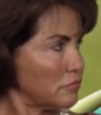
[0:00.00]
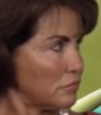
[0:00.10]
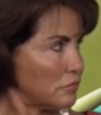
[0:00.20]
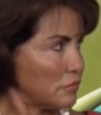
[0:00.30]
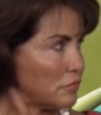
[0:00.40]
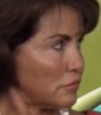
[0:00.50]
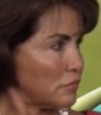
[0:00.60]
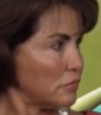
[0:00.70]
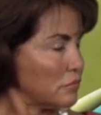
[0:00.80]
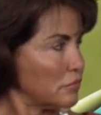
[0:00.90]

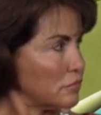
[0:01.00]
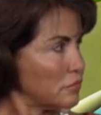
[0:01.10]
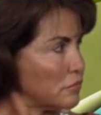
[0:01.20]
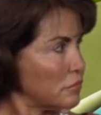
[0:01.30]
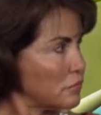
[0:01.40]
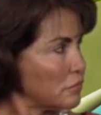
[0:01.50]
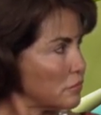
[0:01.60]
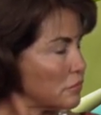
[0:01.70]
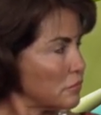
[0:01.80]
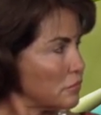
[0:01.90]

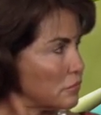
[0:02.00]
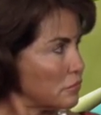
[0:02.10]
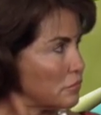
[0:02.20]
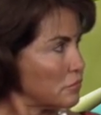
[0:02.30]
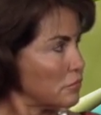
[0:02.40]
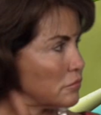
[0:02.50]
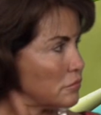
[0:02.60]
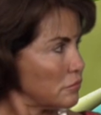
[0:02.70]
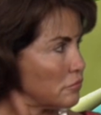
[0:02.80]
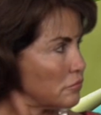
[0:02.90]

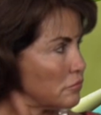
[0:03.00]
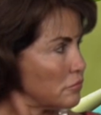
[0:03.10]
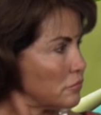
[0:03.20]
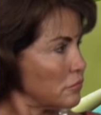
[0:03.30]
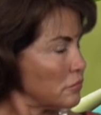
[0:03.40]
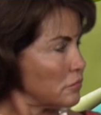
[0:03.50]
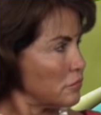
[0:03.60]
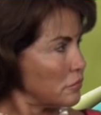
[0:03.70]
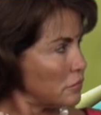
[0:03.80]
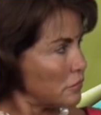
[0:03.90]

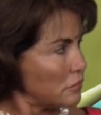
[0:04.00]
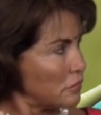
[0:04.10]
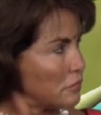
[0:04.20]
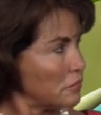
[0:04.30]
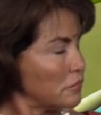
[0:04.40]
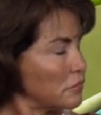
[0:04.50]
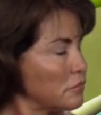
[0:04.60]
No words are spoken by the person on screen.